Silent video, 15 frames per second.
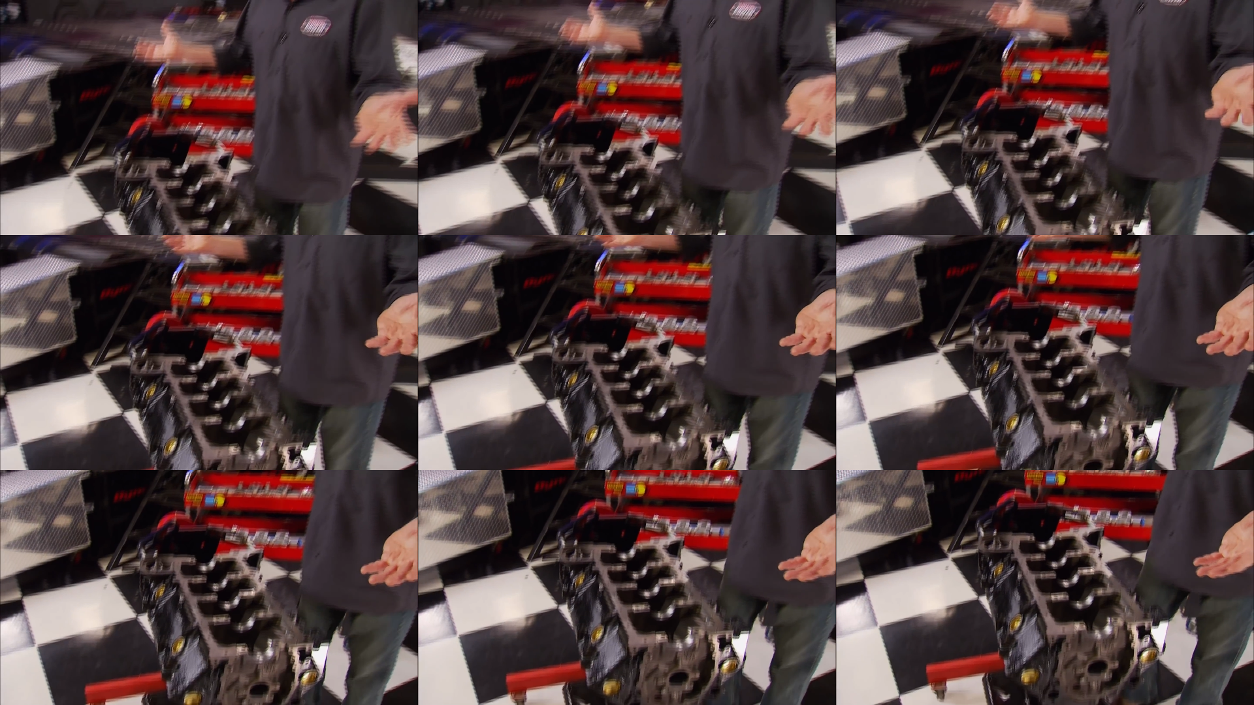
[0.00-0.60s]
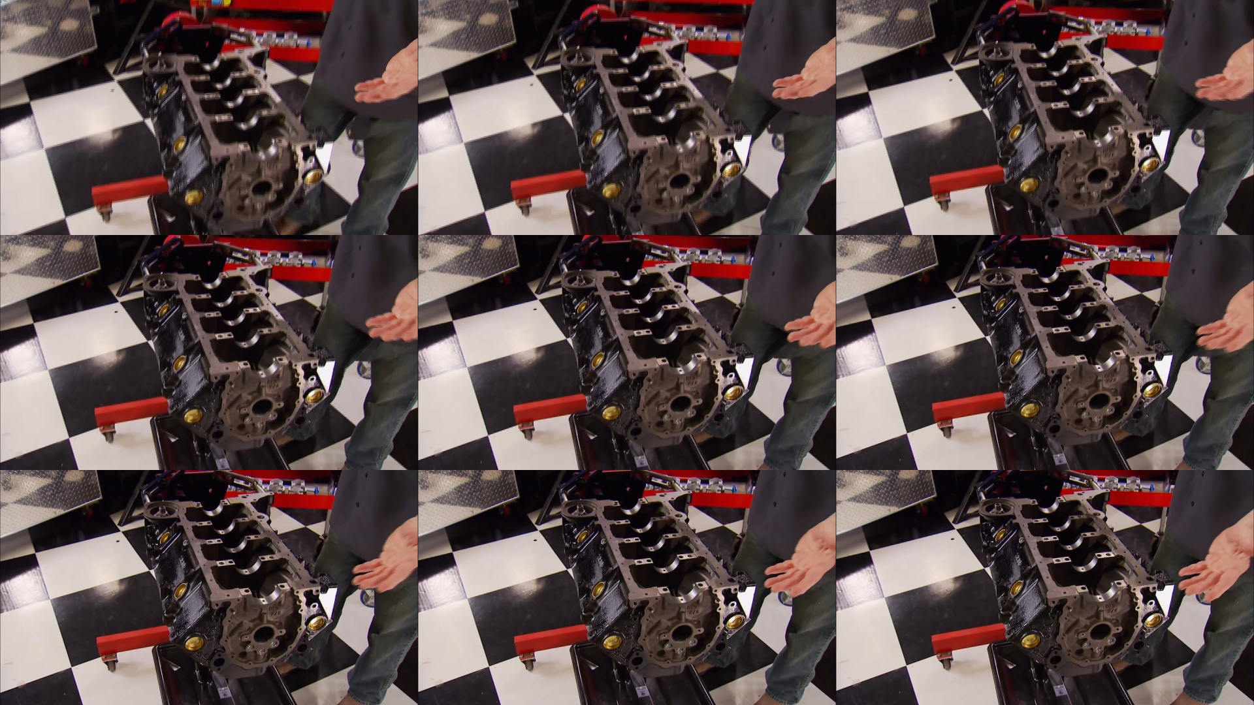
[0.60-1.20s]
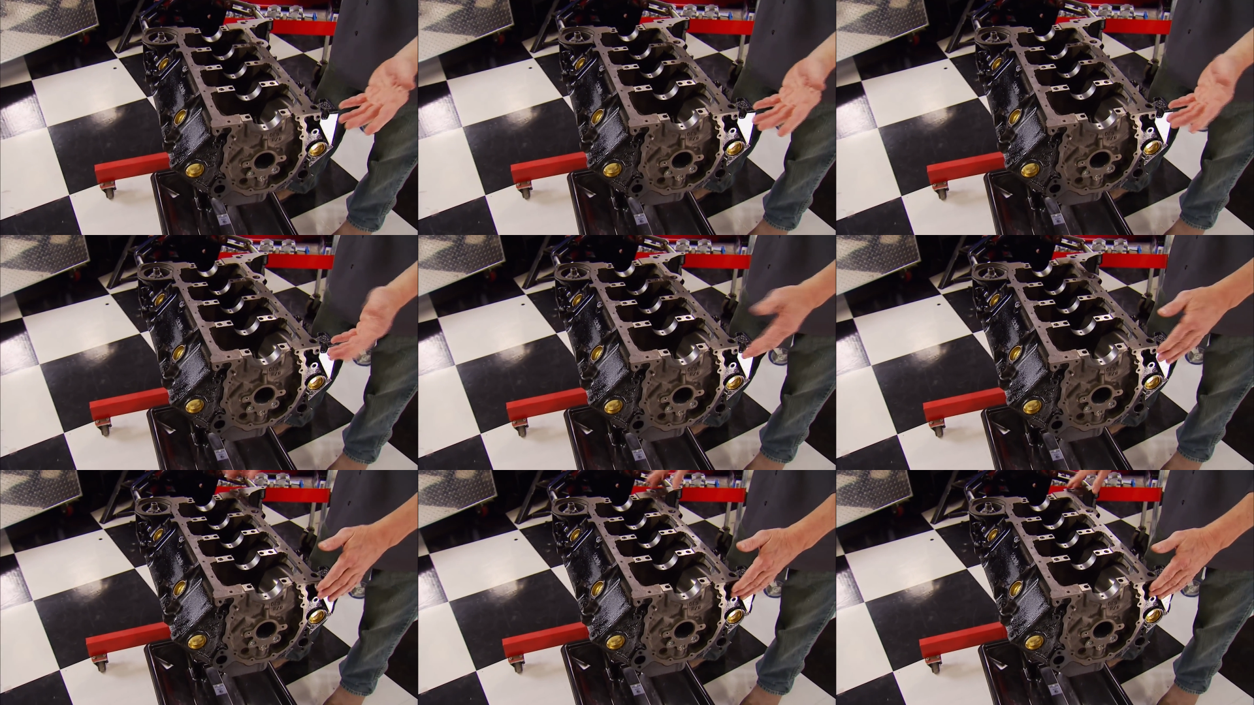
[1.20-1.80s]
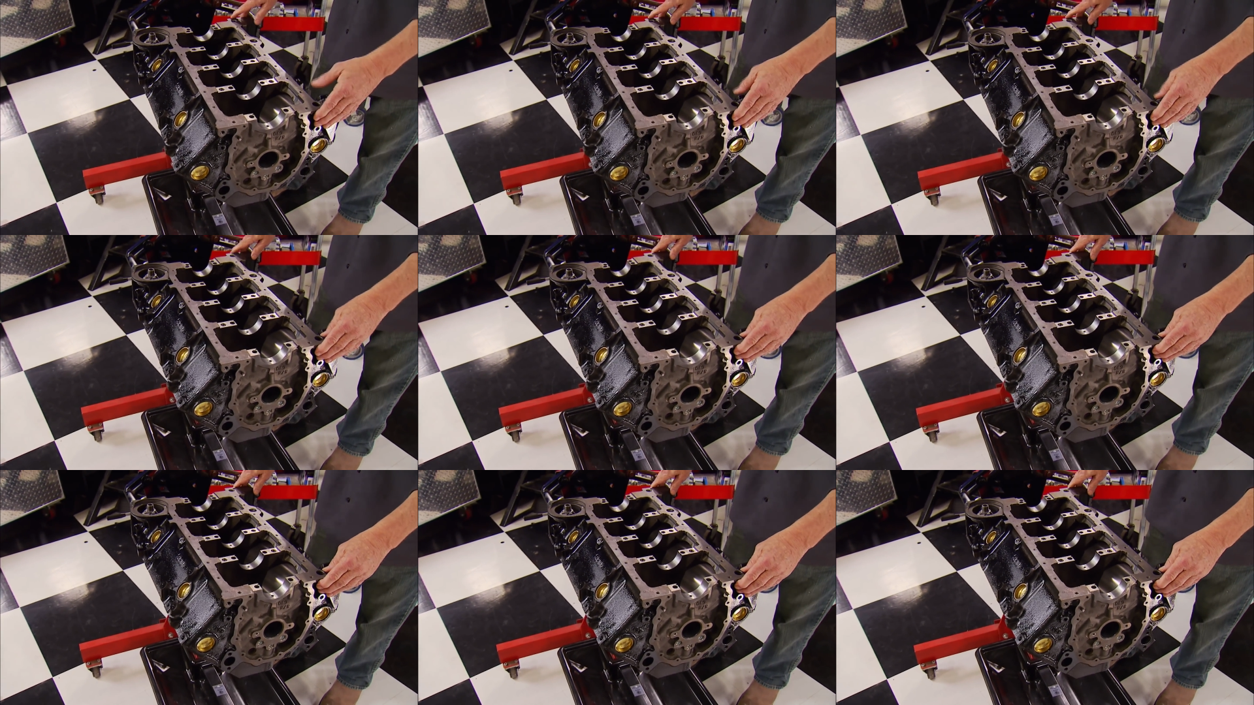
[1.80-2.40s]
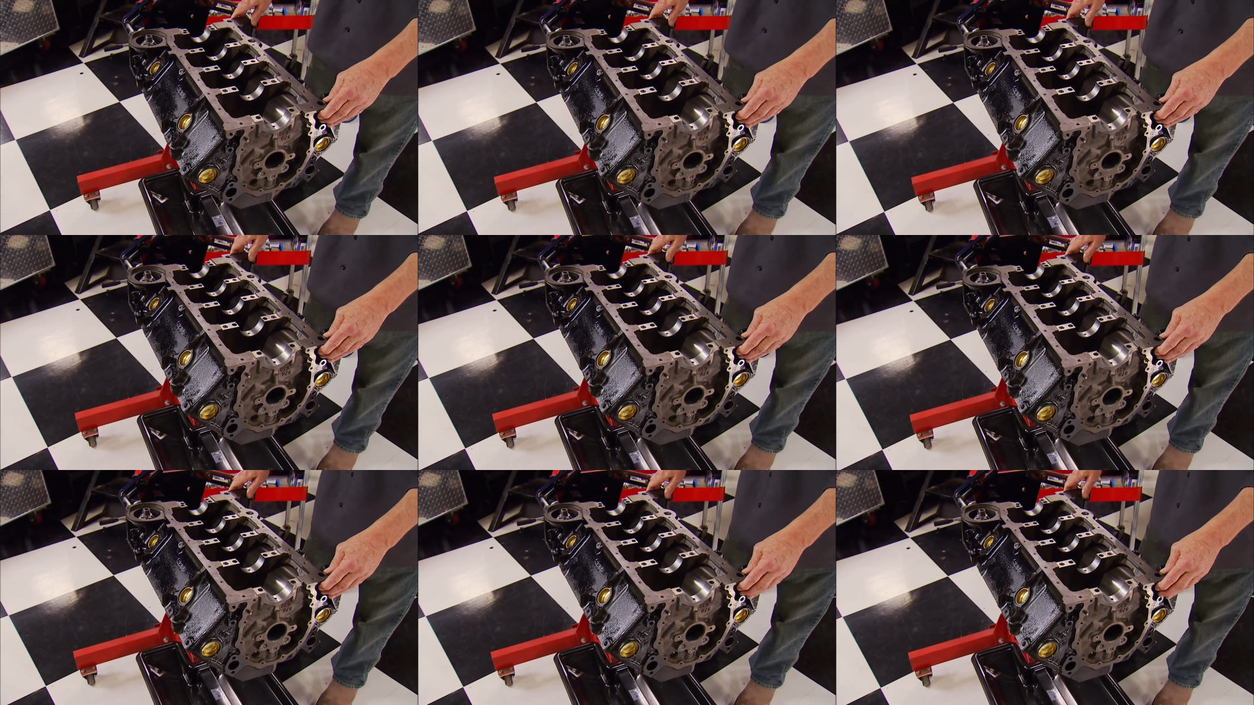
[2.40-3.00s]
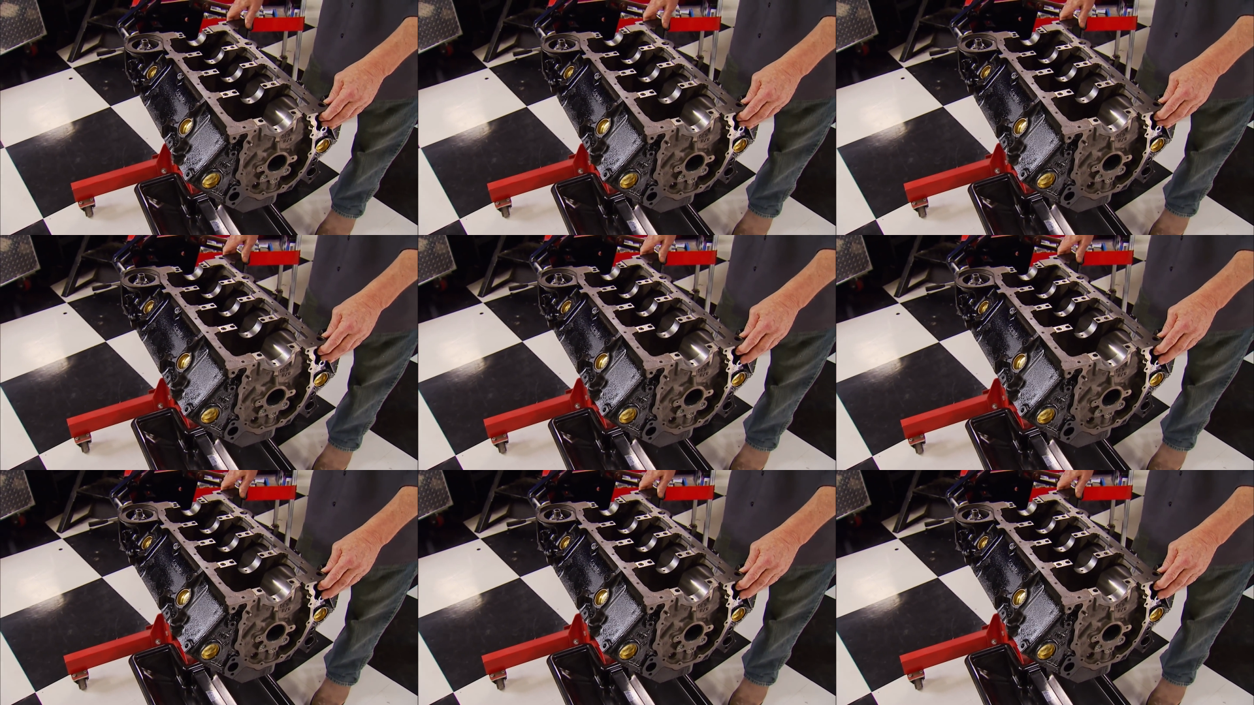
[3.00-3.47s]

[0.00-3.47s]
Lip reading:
Nobody's mouth can be seen.